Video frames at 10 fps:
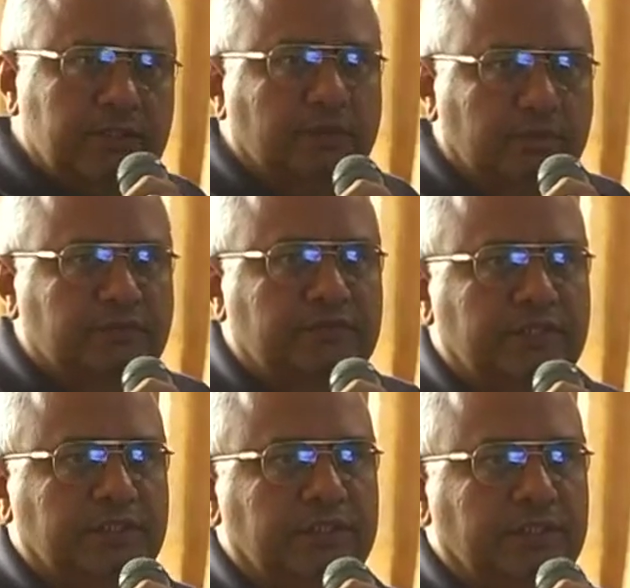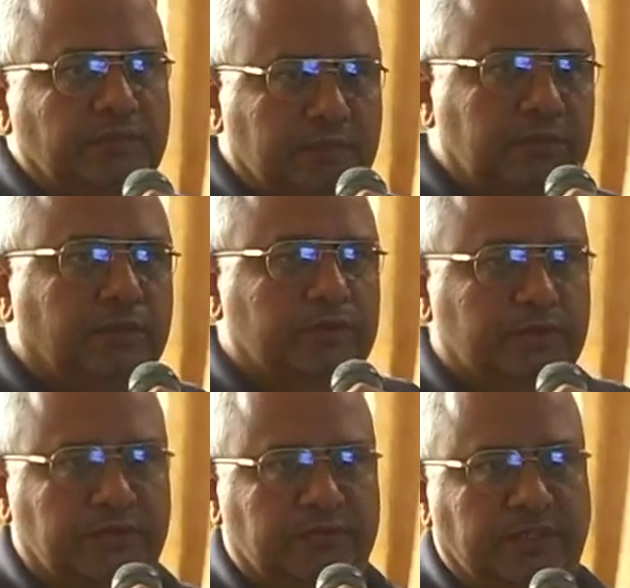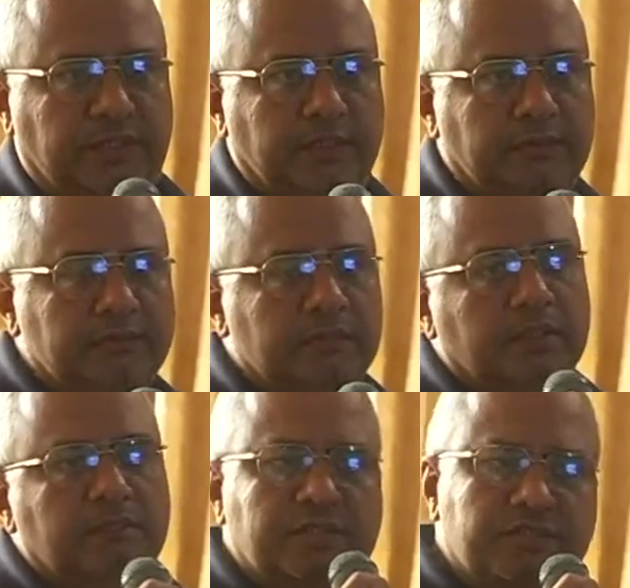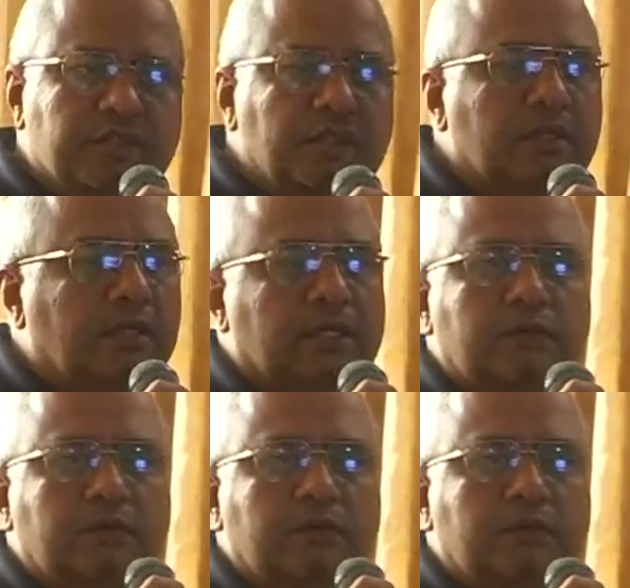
a lot of change in him, positive side. But still, I